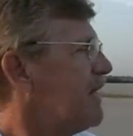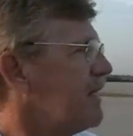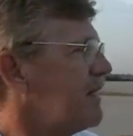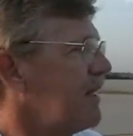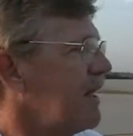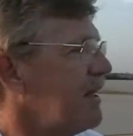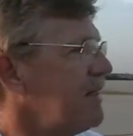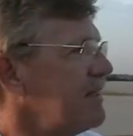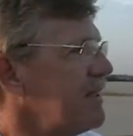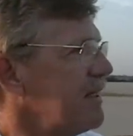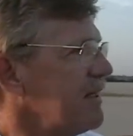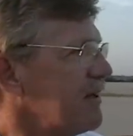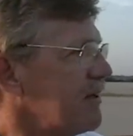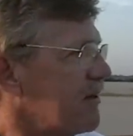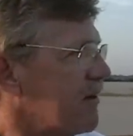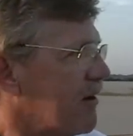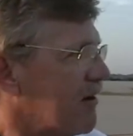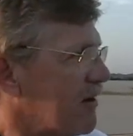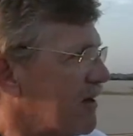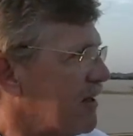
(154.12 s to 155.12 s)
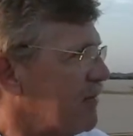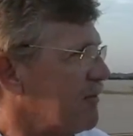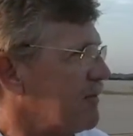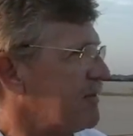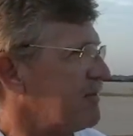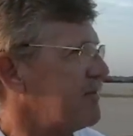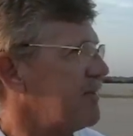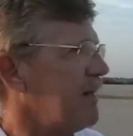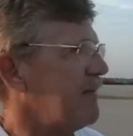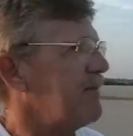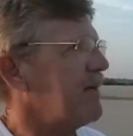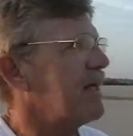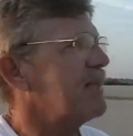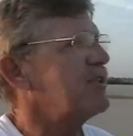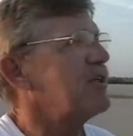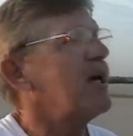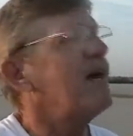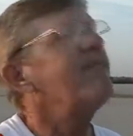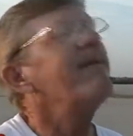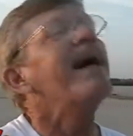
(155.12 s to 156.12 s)
Yeah, not a Dale Earnhardt helmet. You have to
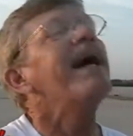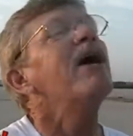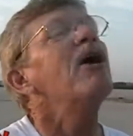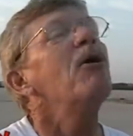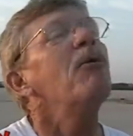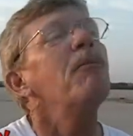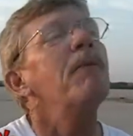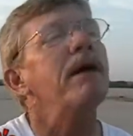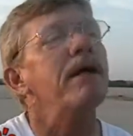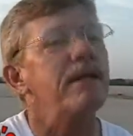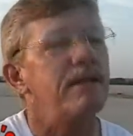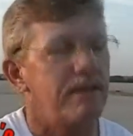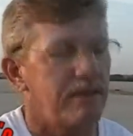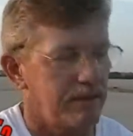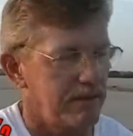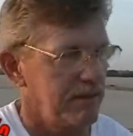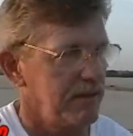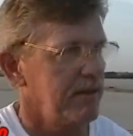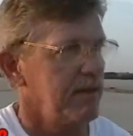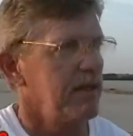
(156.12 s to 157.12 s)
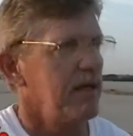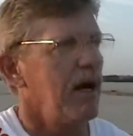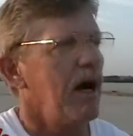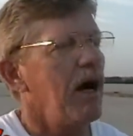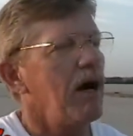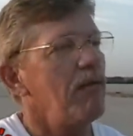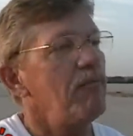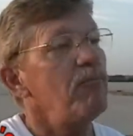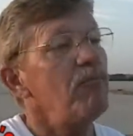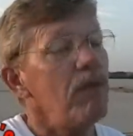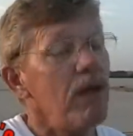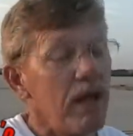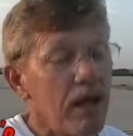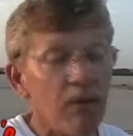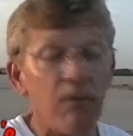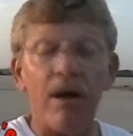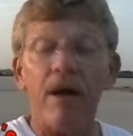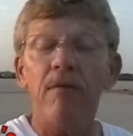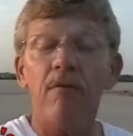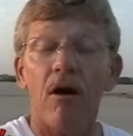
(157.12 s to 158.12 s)
actually have a helmet.
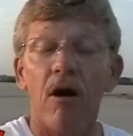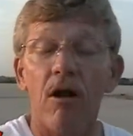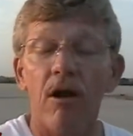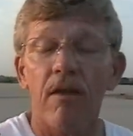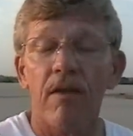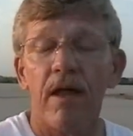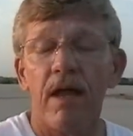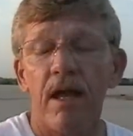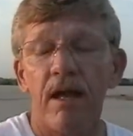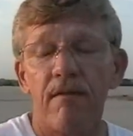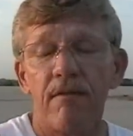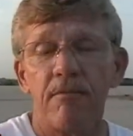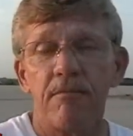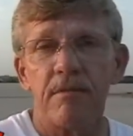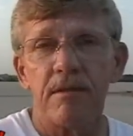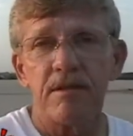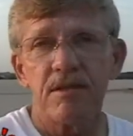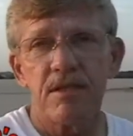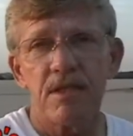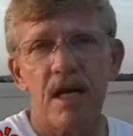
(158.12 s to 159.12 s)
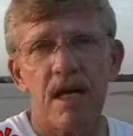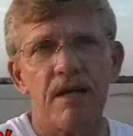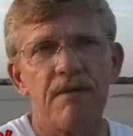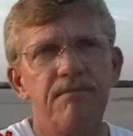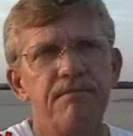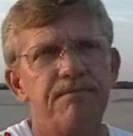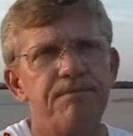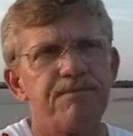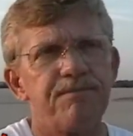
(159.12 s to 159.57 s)
Anyway, all of that having been said,